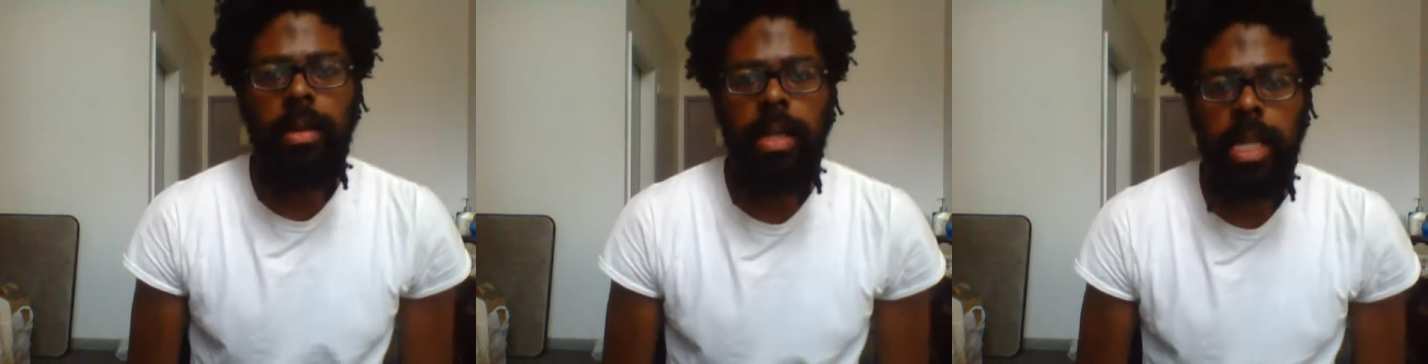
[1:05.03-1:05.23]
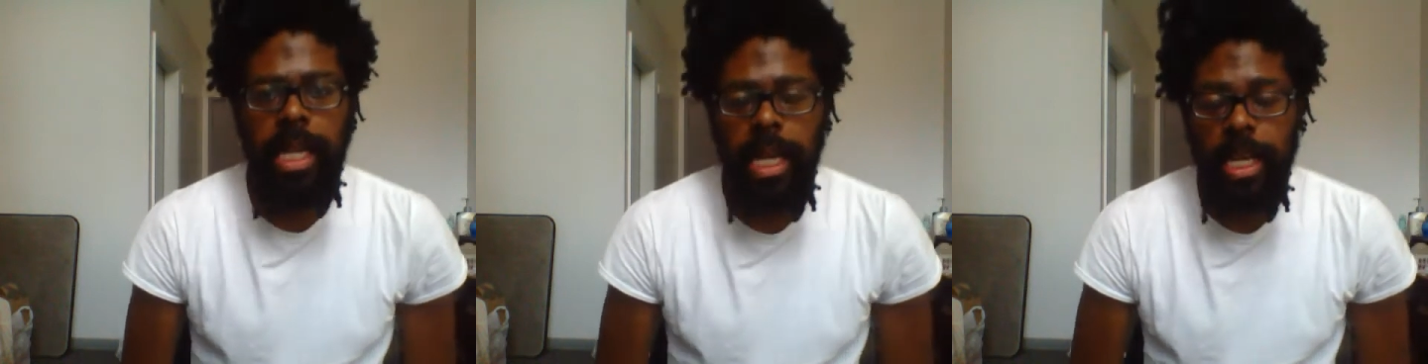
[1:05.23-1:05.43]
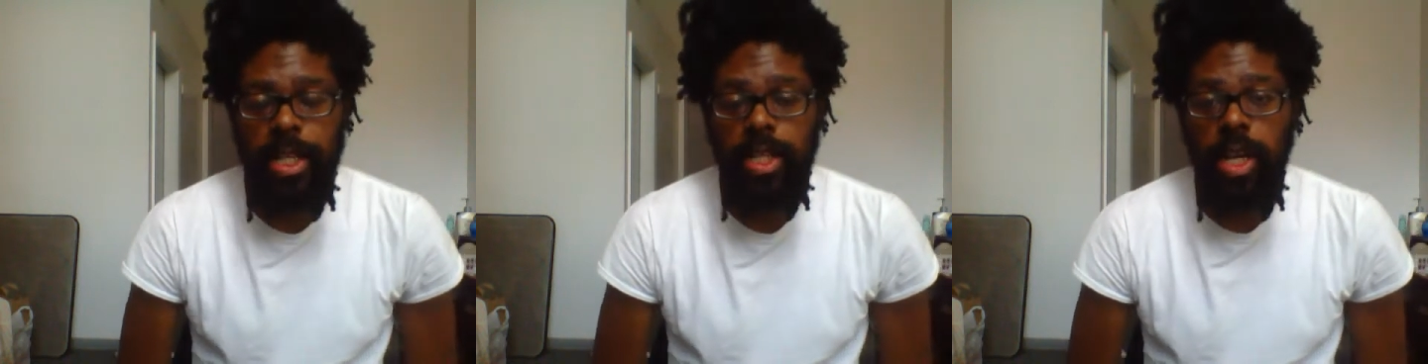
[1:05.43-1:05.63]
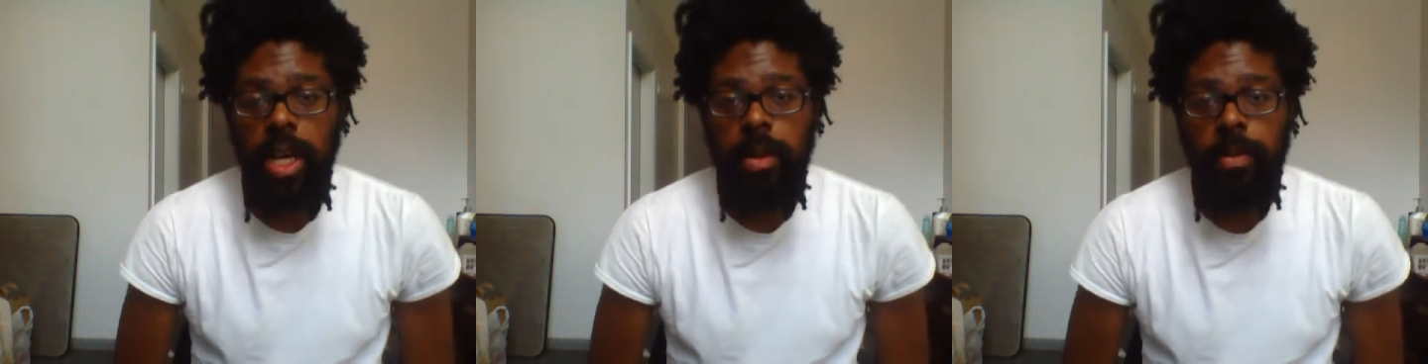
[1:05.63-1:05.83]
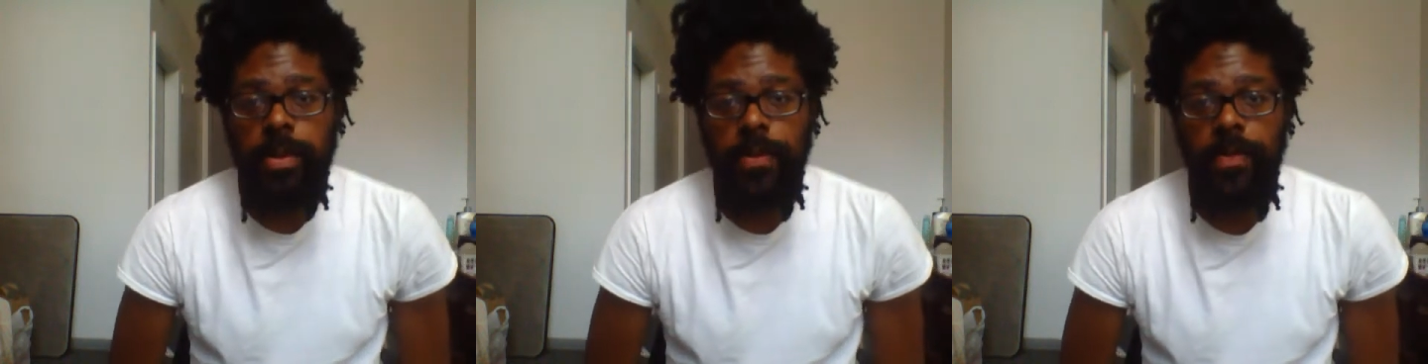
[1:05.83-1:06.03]
The
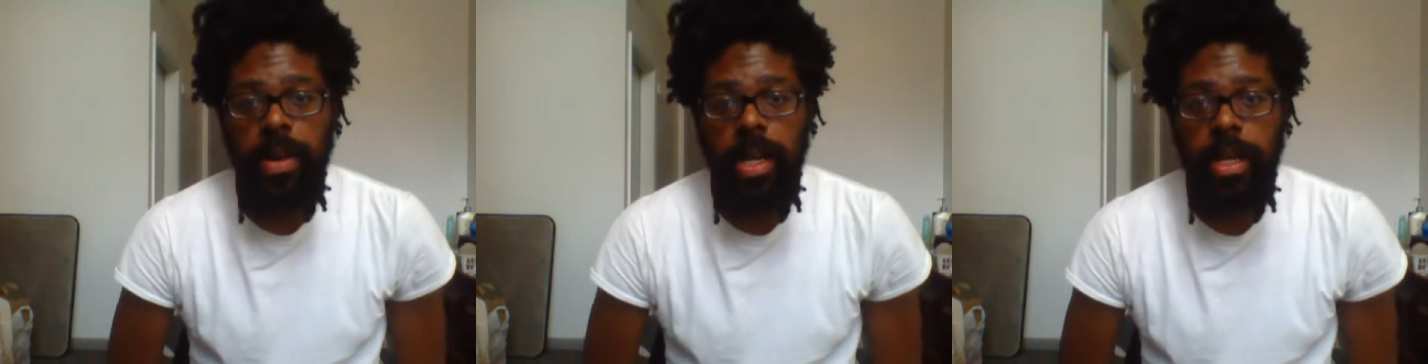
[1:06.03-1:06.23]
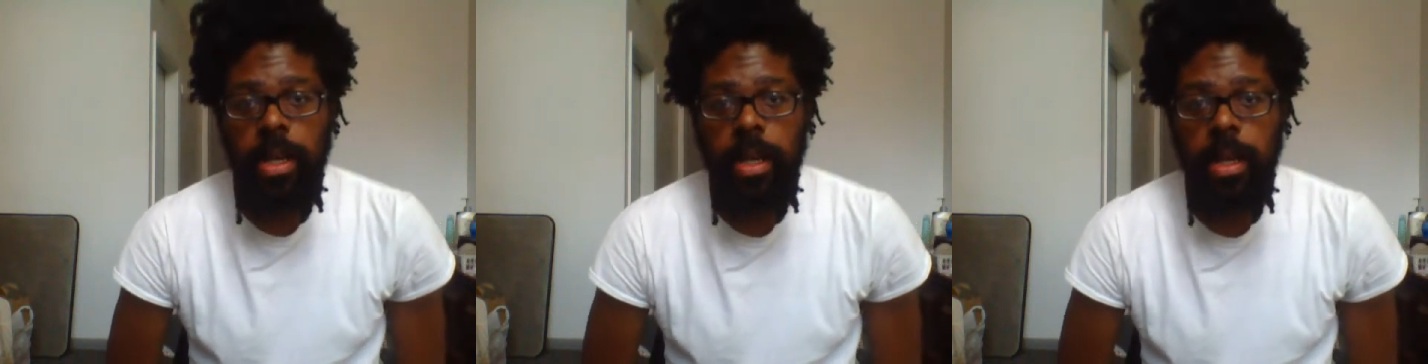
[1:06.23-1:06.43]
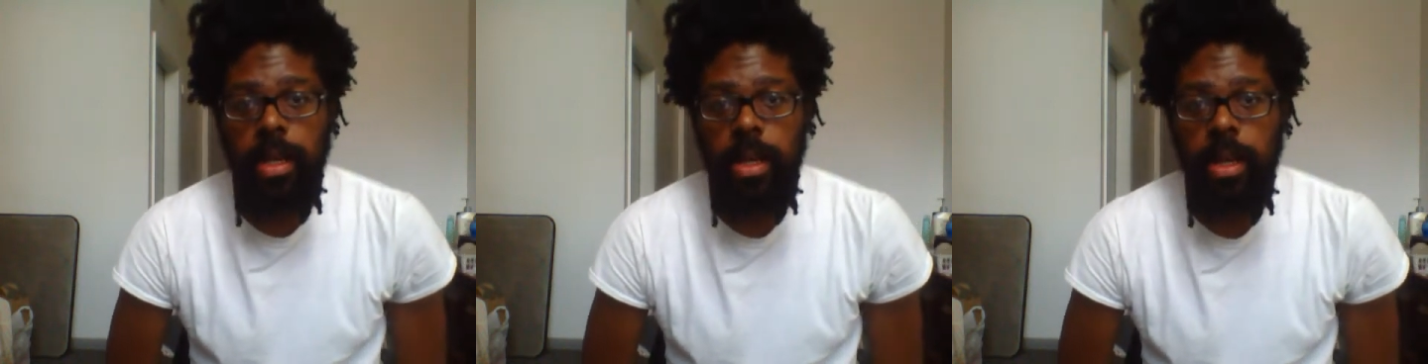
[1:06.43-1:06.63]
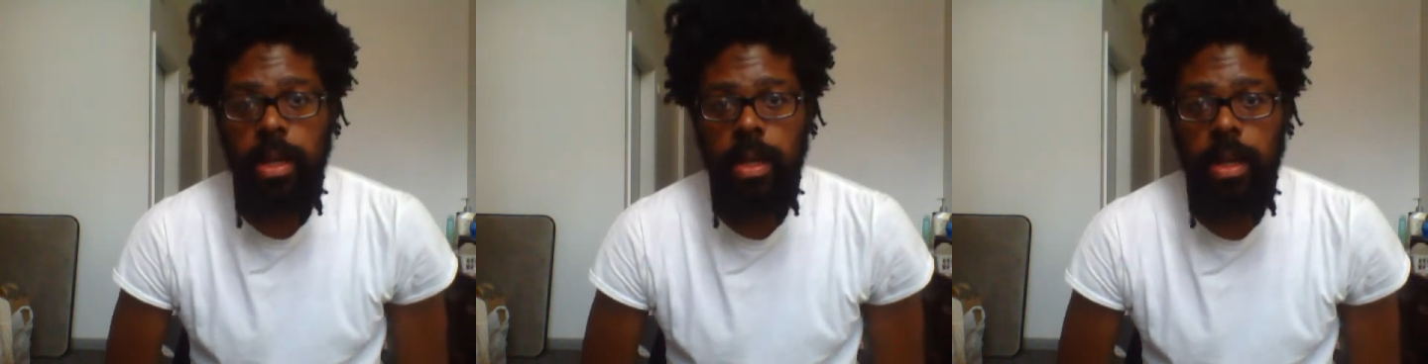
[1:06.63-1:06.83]
Kickstarter was funded